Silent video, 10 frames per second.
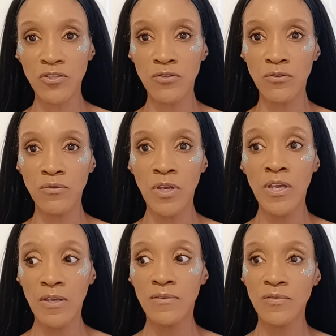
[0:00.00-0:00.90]
to you
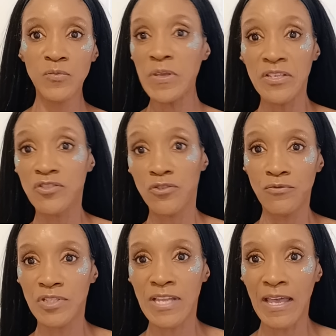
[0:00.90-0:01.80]
speaks to you
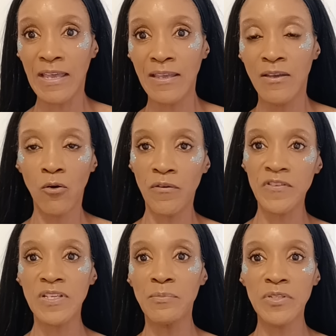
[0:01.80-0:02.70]
today, or if
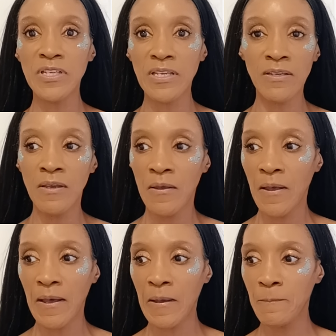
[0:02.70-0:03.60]
somebody
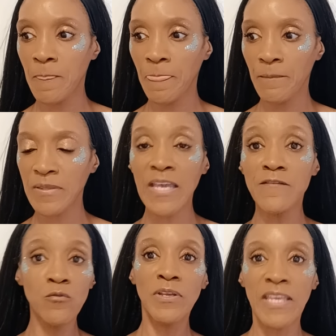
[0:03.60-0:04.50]
gave
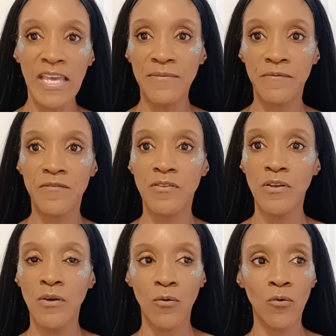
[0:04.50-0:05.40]
you a gift,
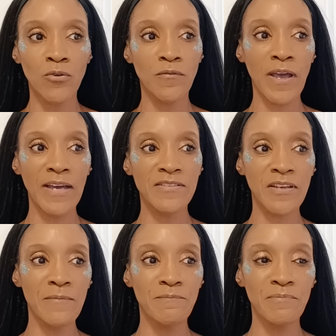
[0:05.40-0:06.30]
or you had
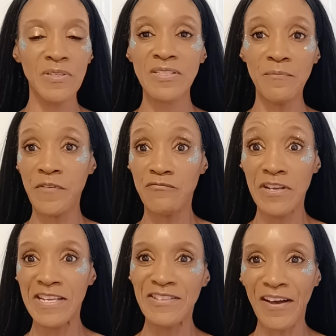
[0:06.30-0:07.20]
something
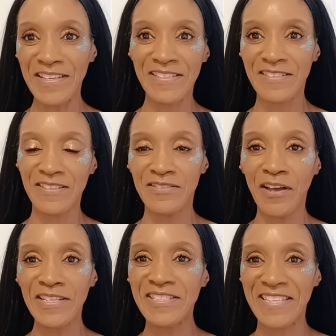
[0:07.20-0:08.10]
really nice
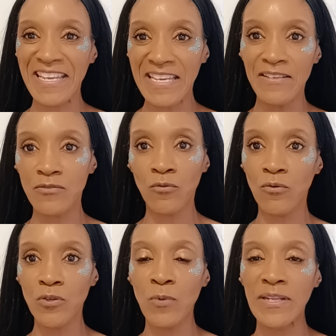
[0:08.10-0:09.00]
to eat, or
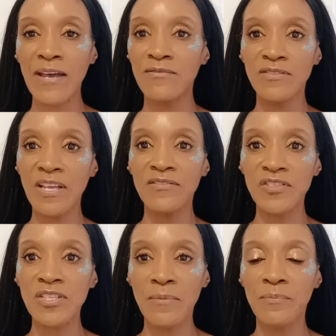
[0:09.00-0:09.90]
you went out and done
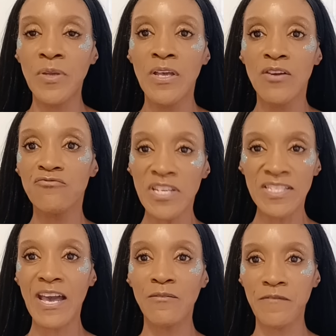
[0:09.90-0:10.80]
some
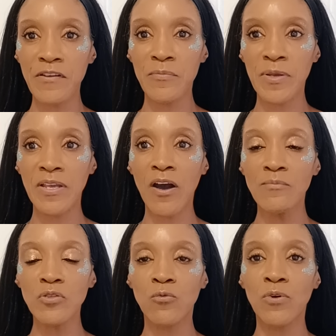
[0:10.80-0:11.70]
retail therapy. I'm
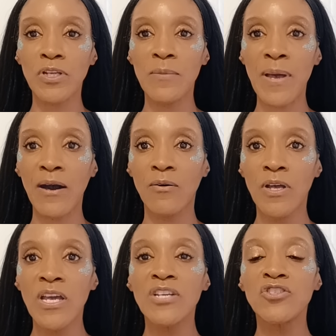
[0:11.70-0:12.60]
talking about
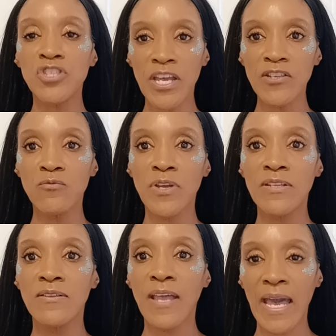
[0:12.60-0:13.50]

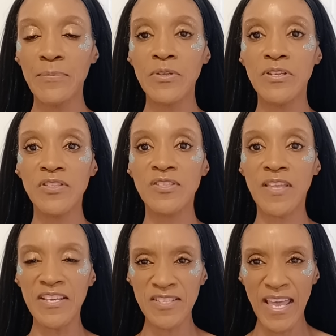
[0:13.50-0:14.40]
genuine happiness that
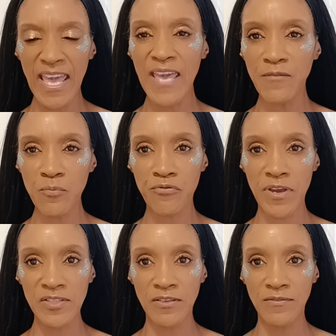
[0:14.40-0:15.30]
is ever
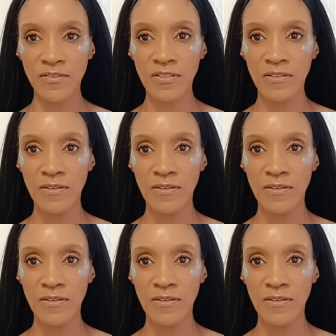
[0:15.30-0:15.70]
present,